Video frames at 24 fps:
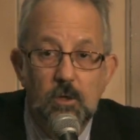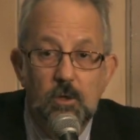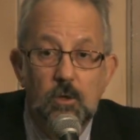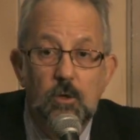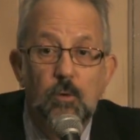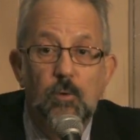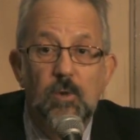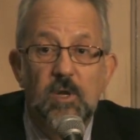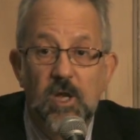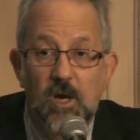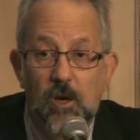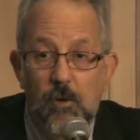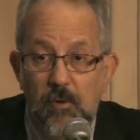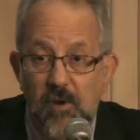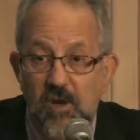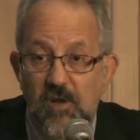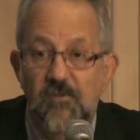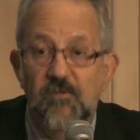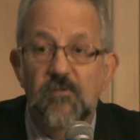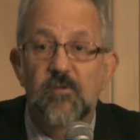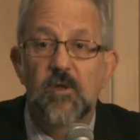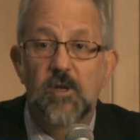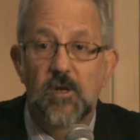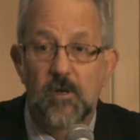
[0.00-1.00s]
to an
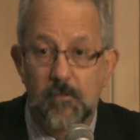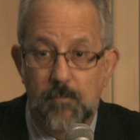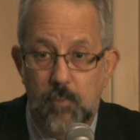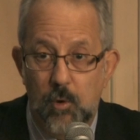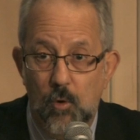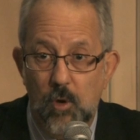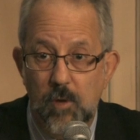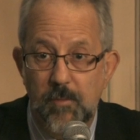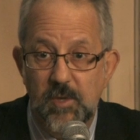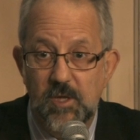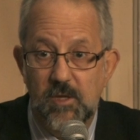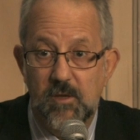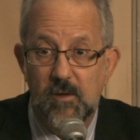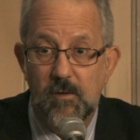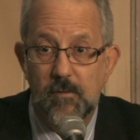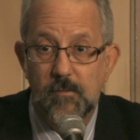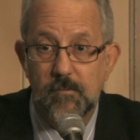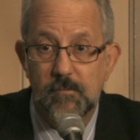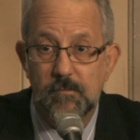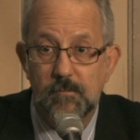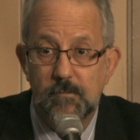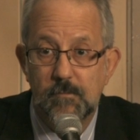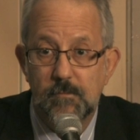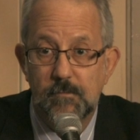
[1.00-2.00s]
increase in employment.
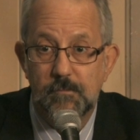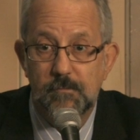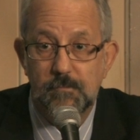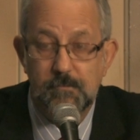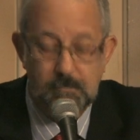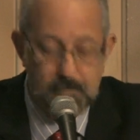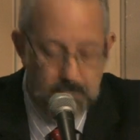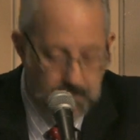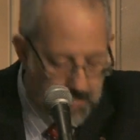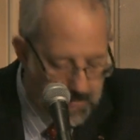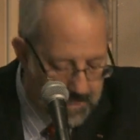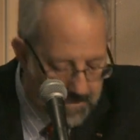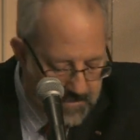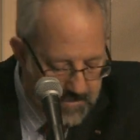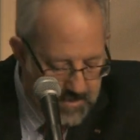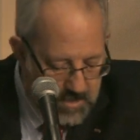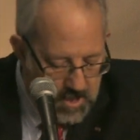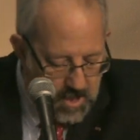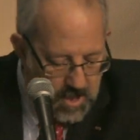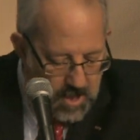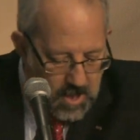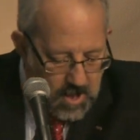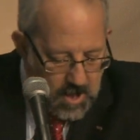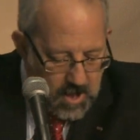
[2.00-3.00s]
He
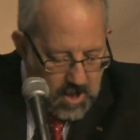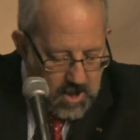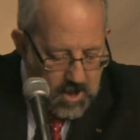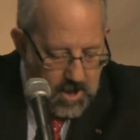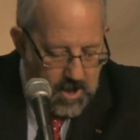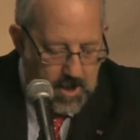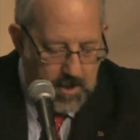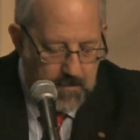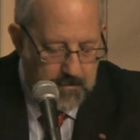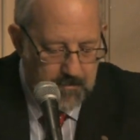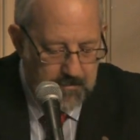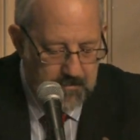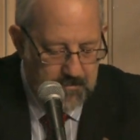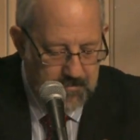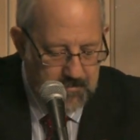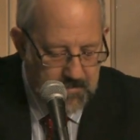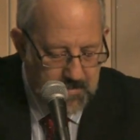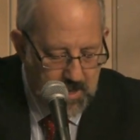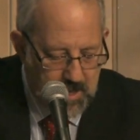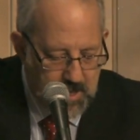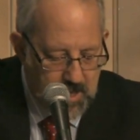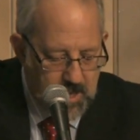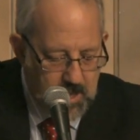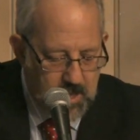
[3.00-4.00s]
also
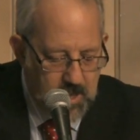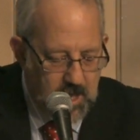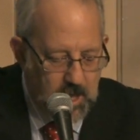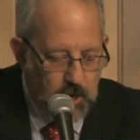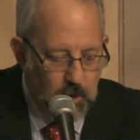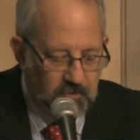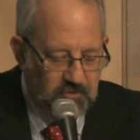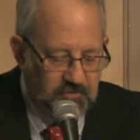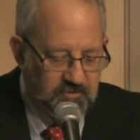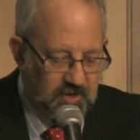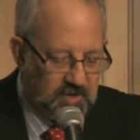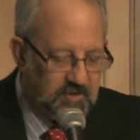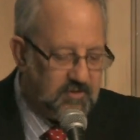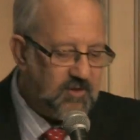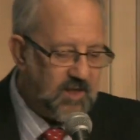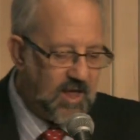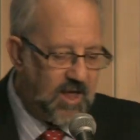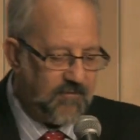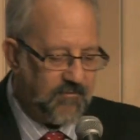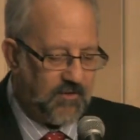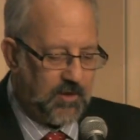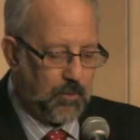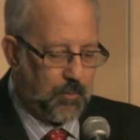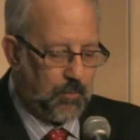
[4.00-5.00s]
said
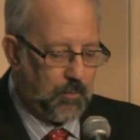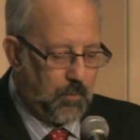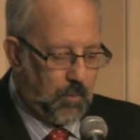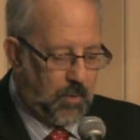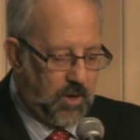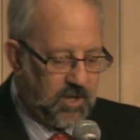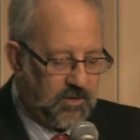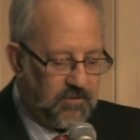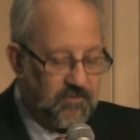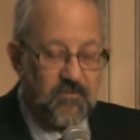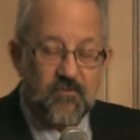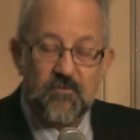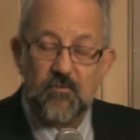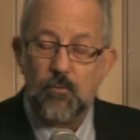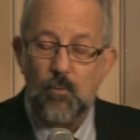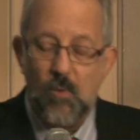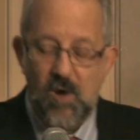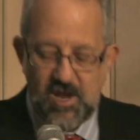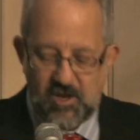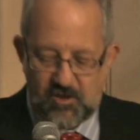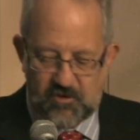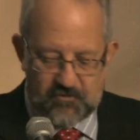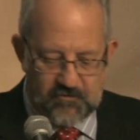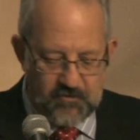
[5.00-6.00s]
saving was
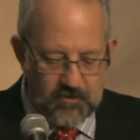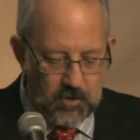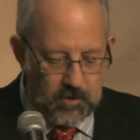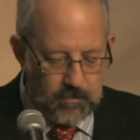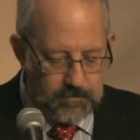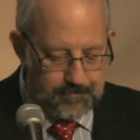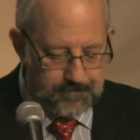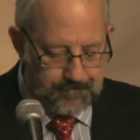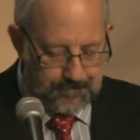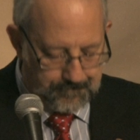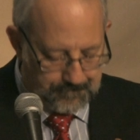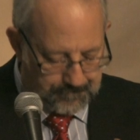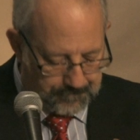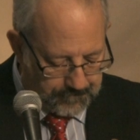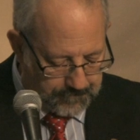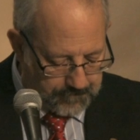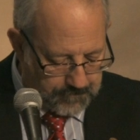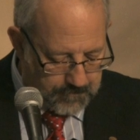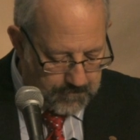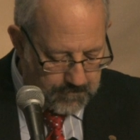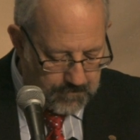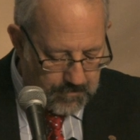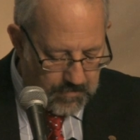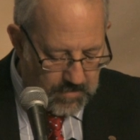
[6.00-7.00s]
wasteful,
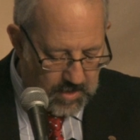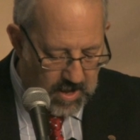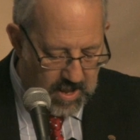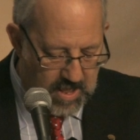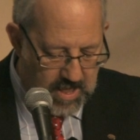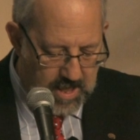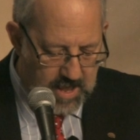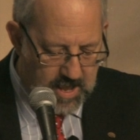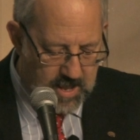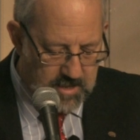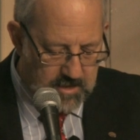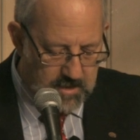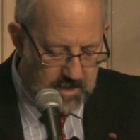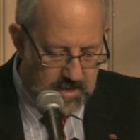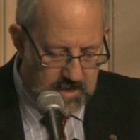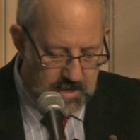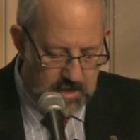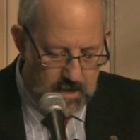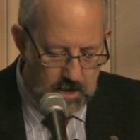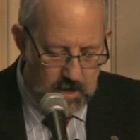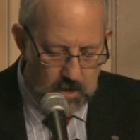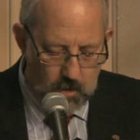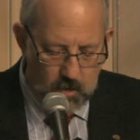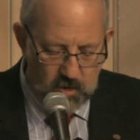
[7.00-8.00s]
and
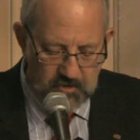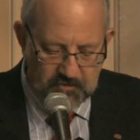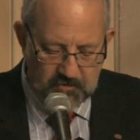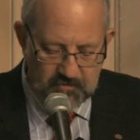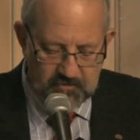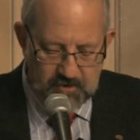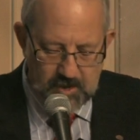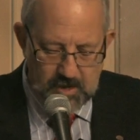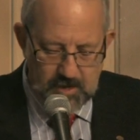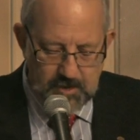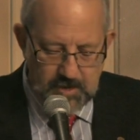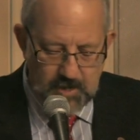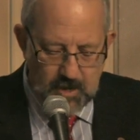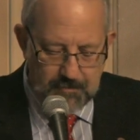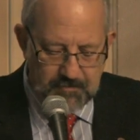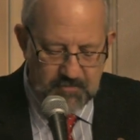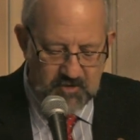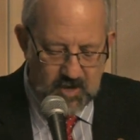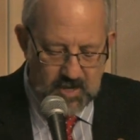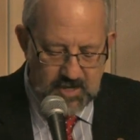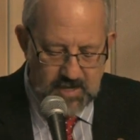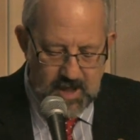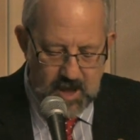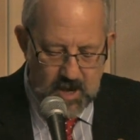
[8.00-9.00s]
also said in the
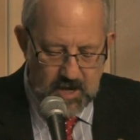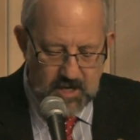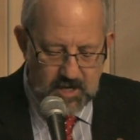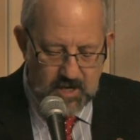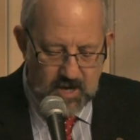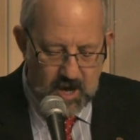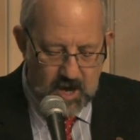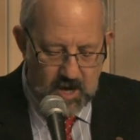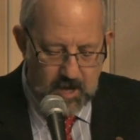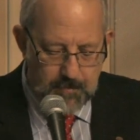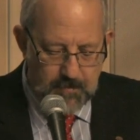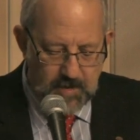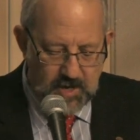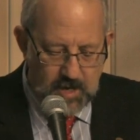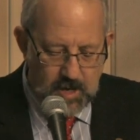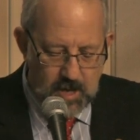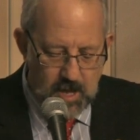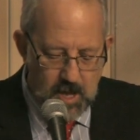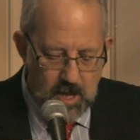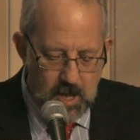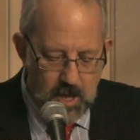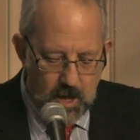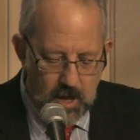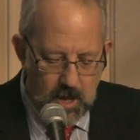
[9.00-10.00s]
upside-down economy,
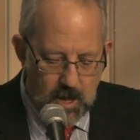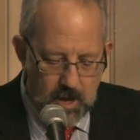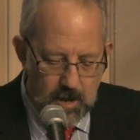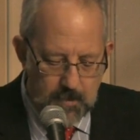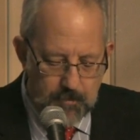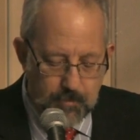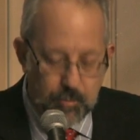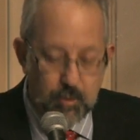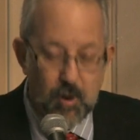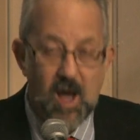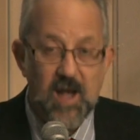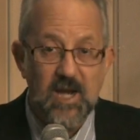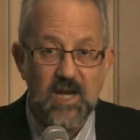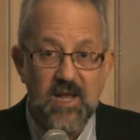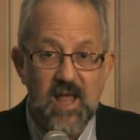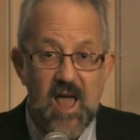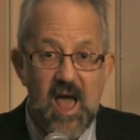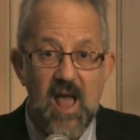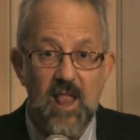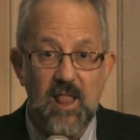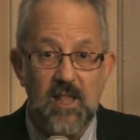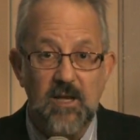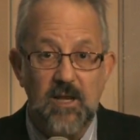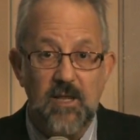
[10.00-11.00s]

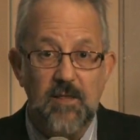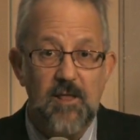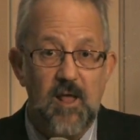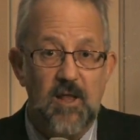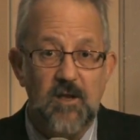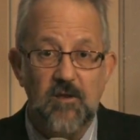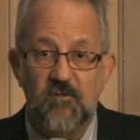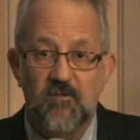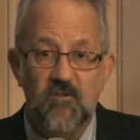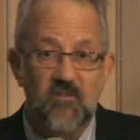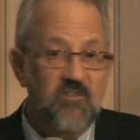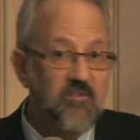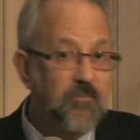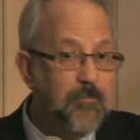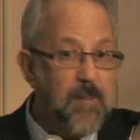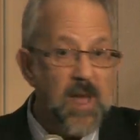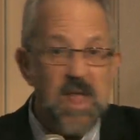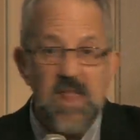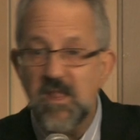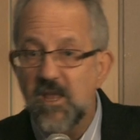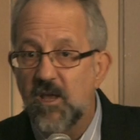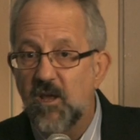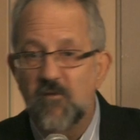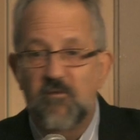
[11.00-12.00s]
prodigality, that it's just
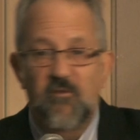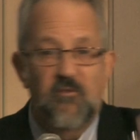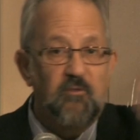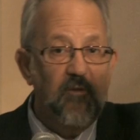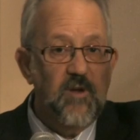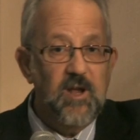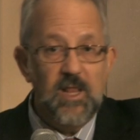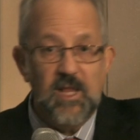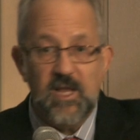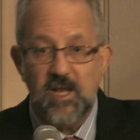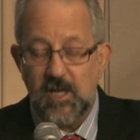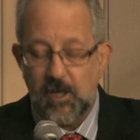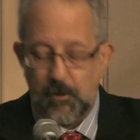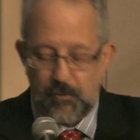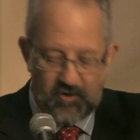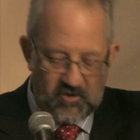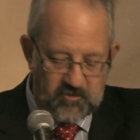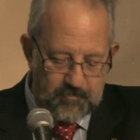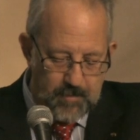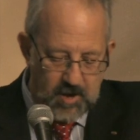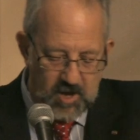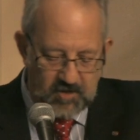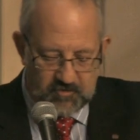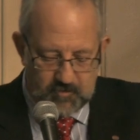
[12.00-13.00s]
spending freely and
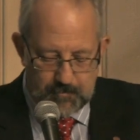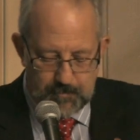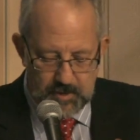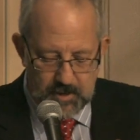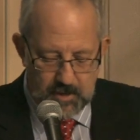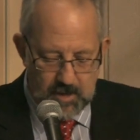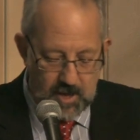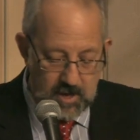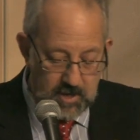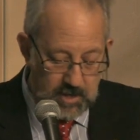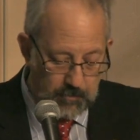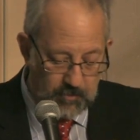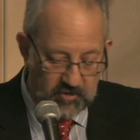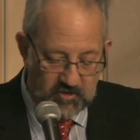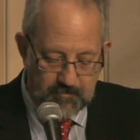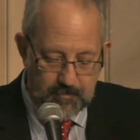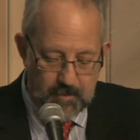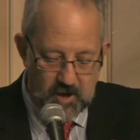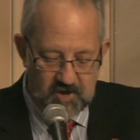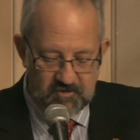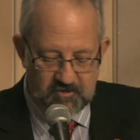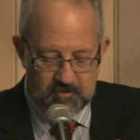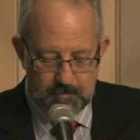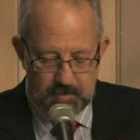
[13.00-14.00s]

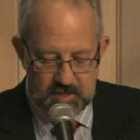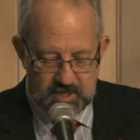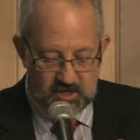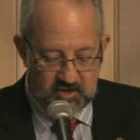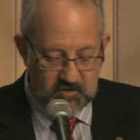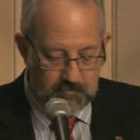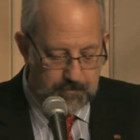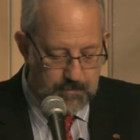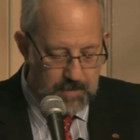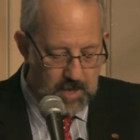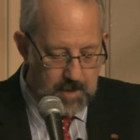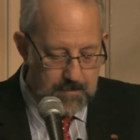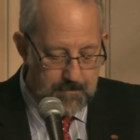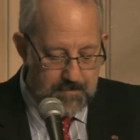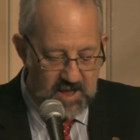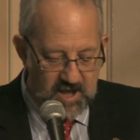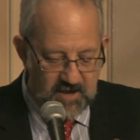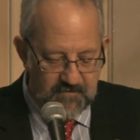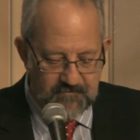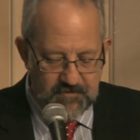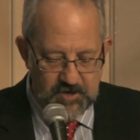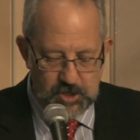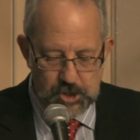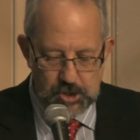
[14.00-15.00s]
irresponsibly, is
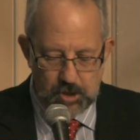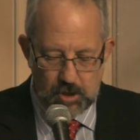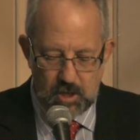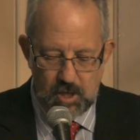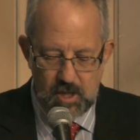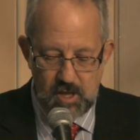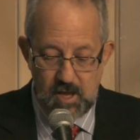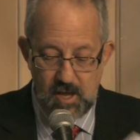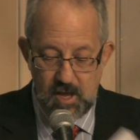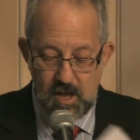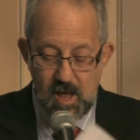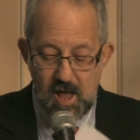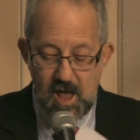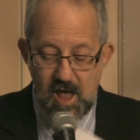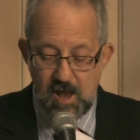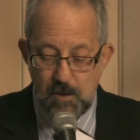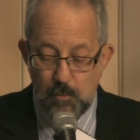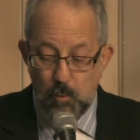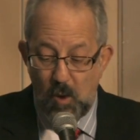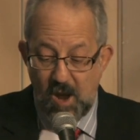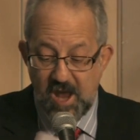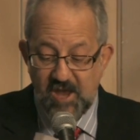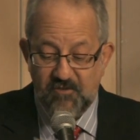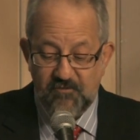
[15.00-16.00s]
beneficial,
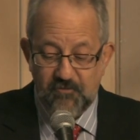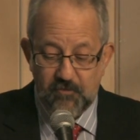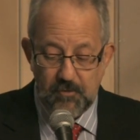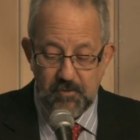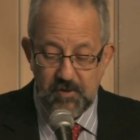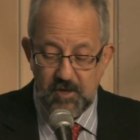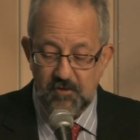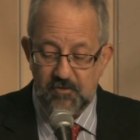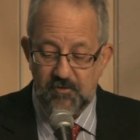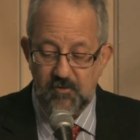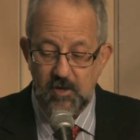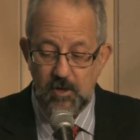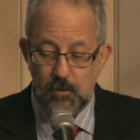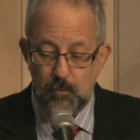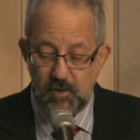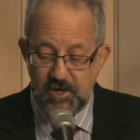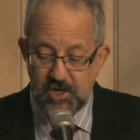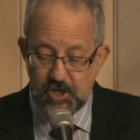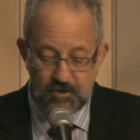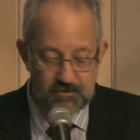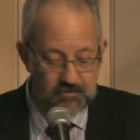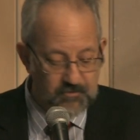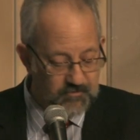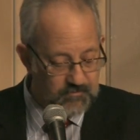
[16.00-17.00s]
and wastefulness
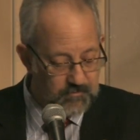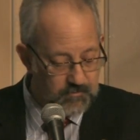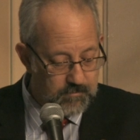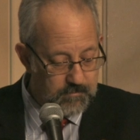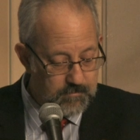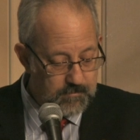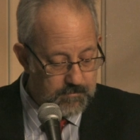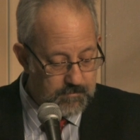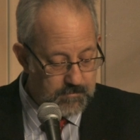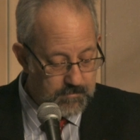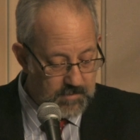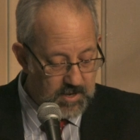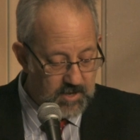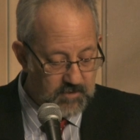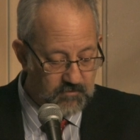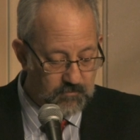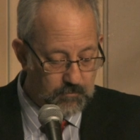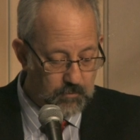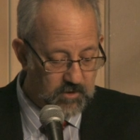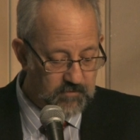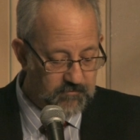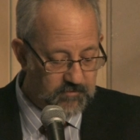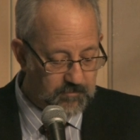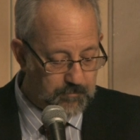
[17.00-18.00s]
enriches.
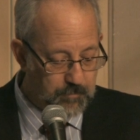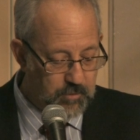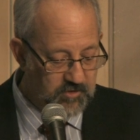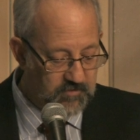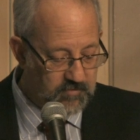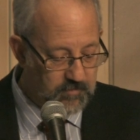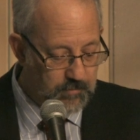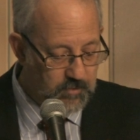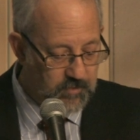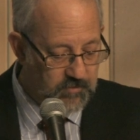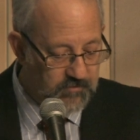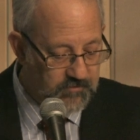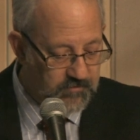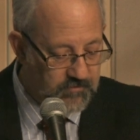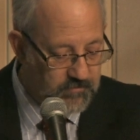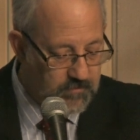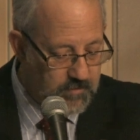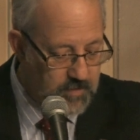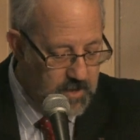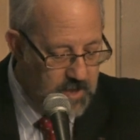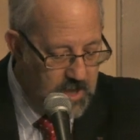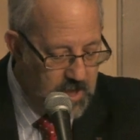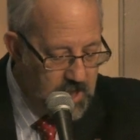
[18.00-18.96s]
That's one of his principles.